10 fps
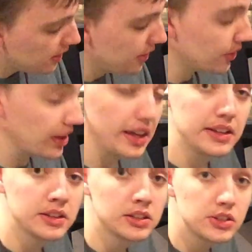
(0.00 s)
Okay.
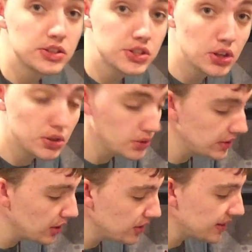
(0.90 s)
So
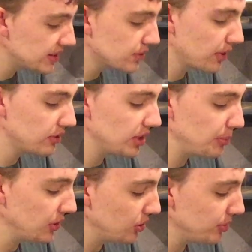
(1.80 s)
now that that's ground up a
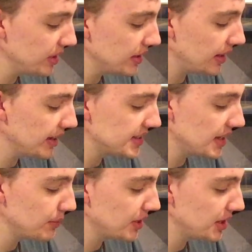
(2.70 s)
little bit, like I
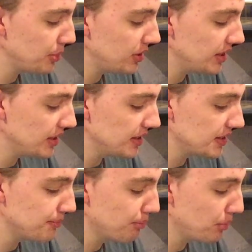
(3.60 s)
said, we're going to put it in this
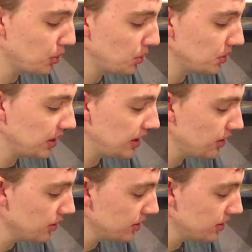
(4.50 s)
bowl here.